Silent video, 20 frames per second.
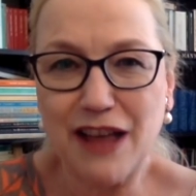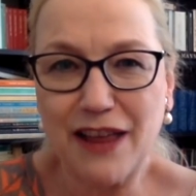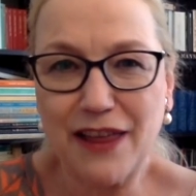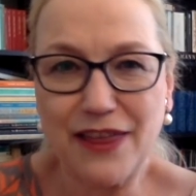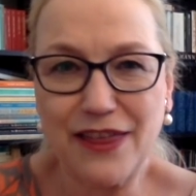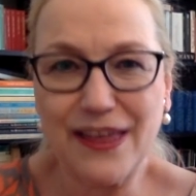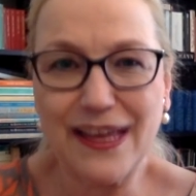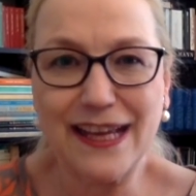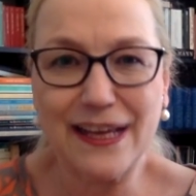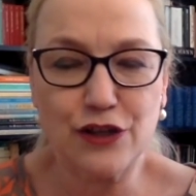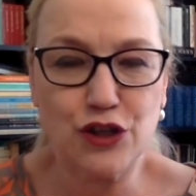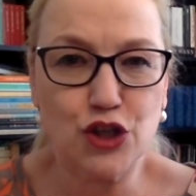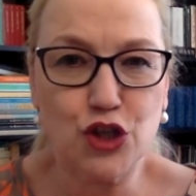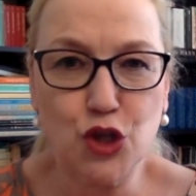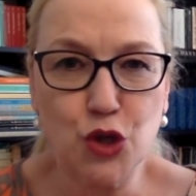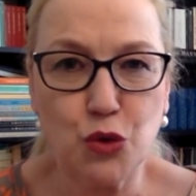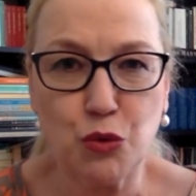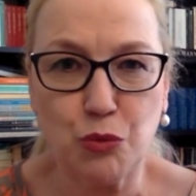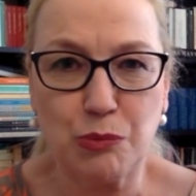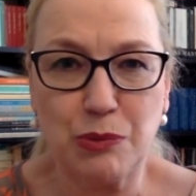thick
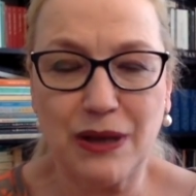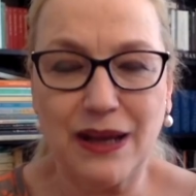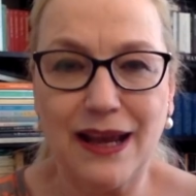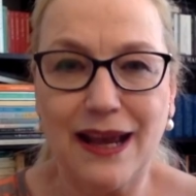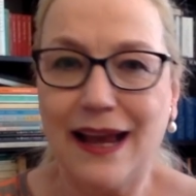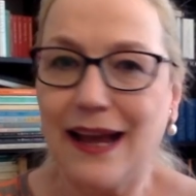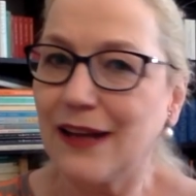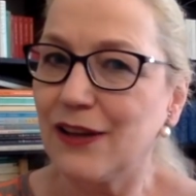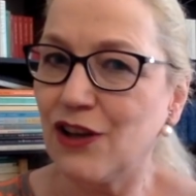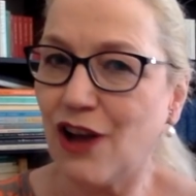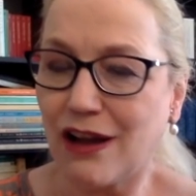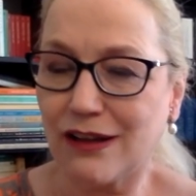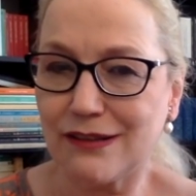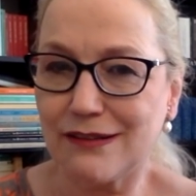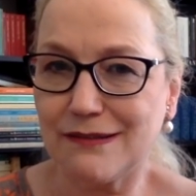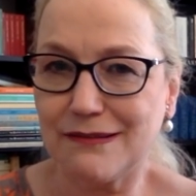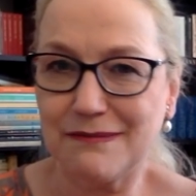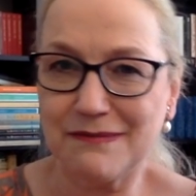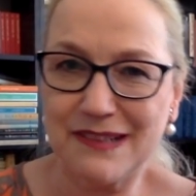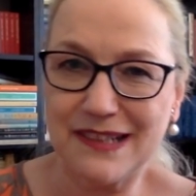soup, not
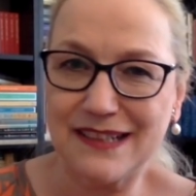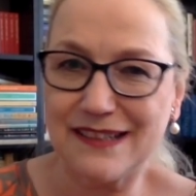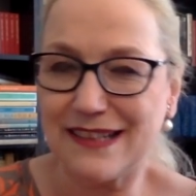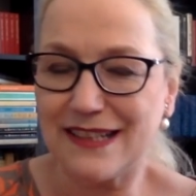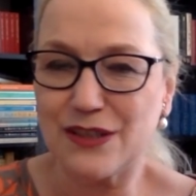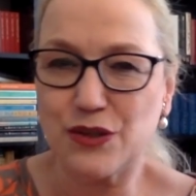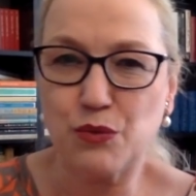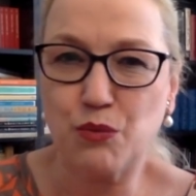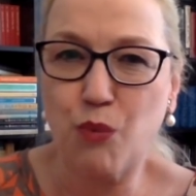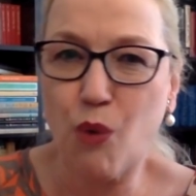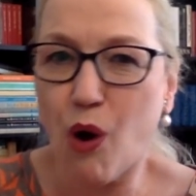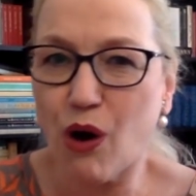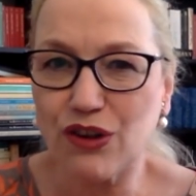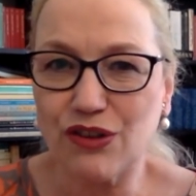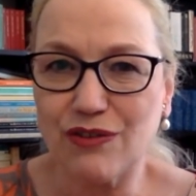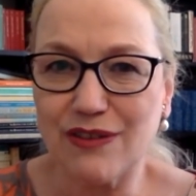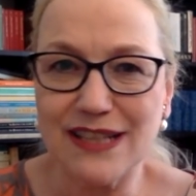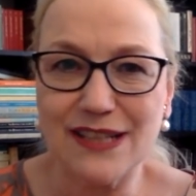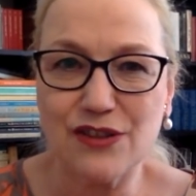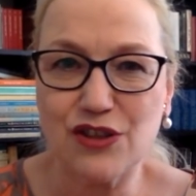this
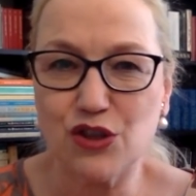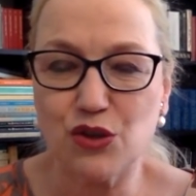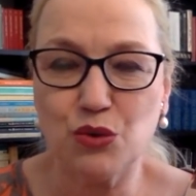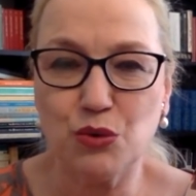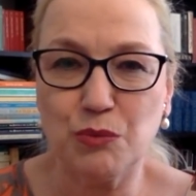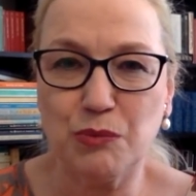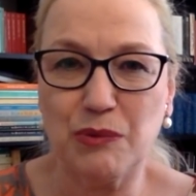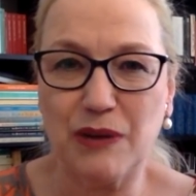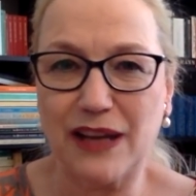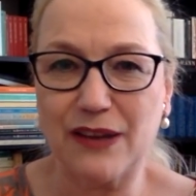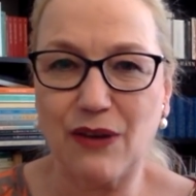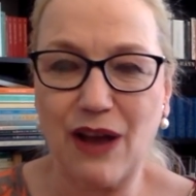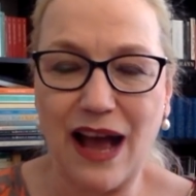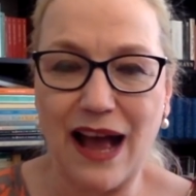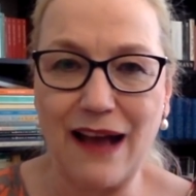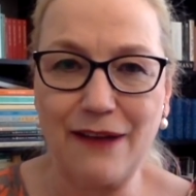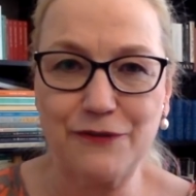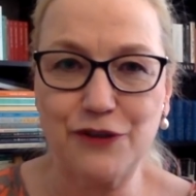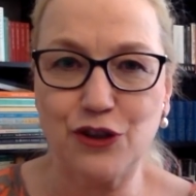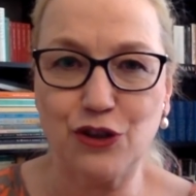watery soup where you
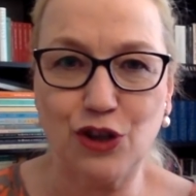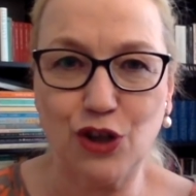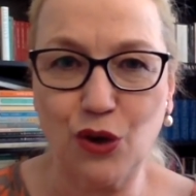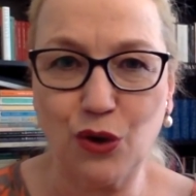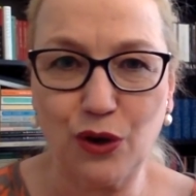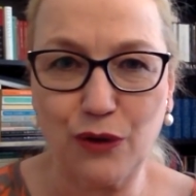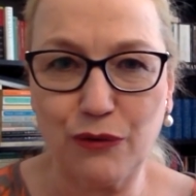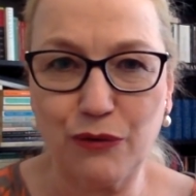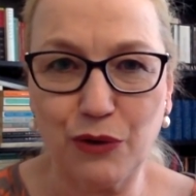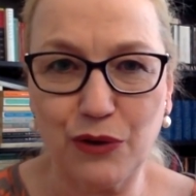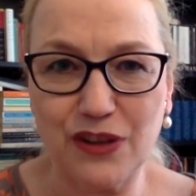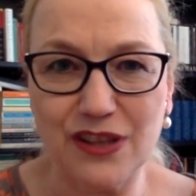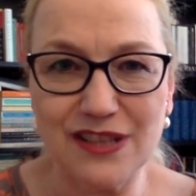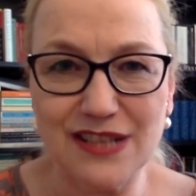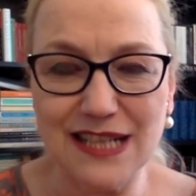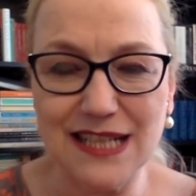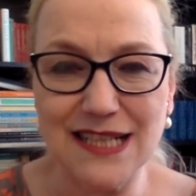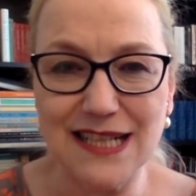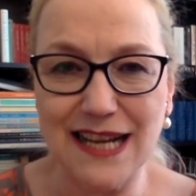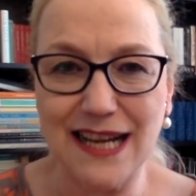have to look for the
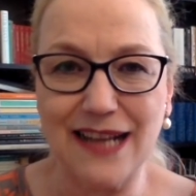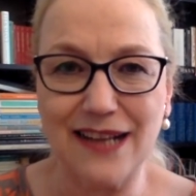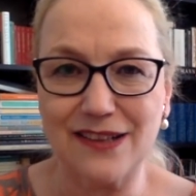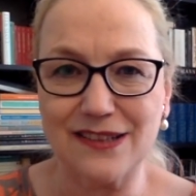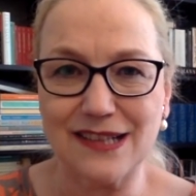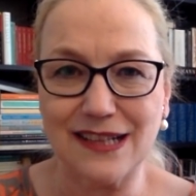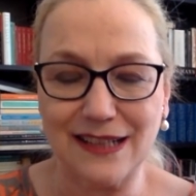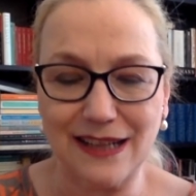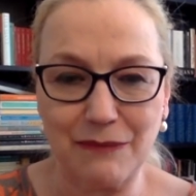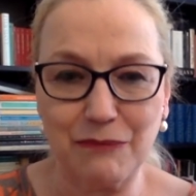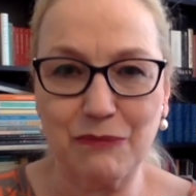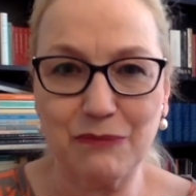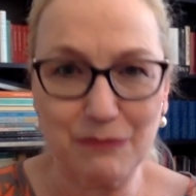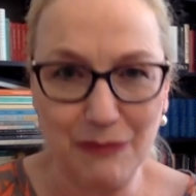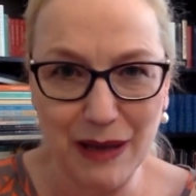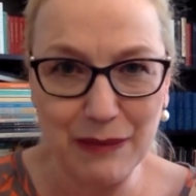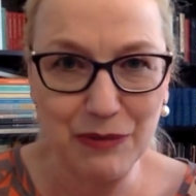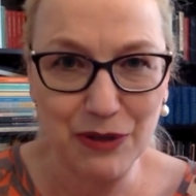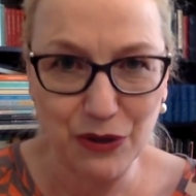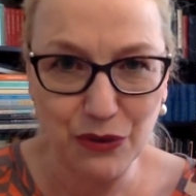details and then
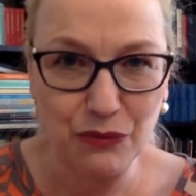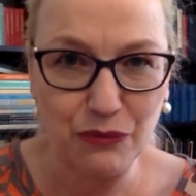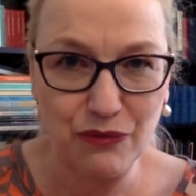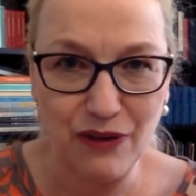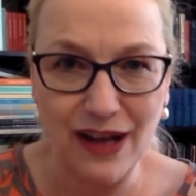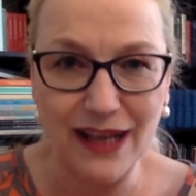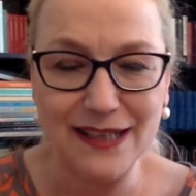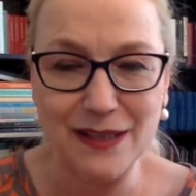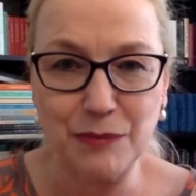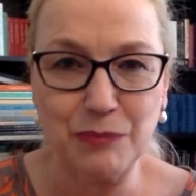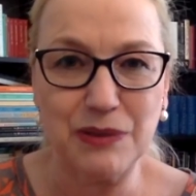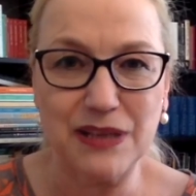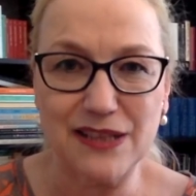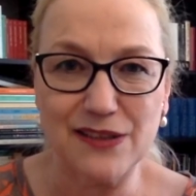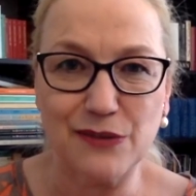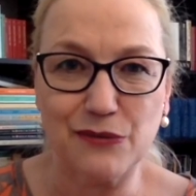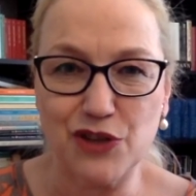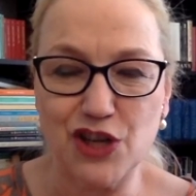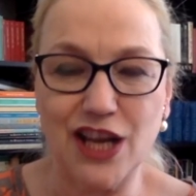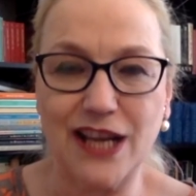maybe you find a
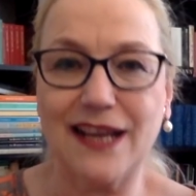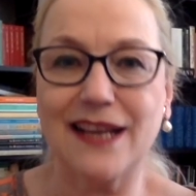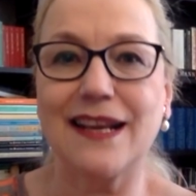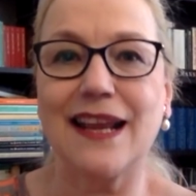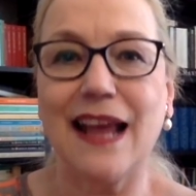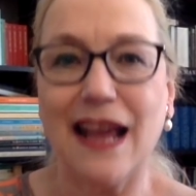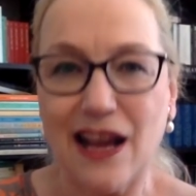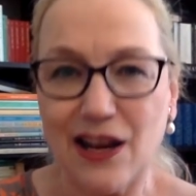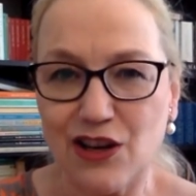piece of chicken.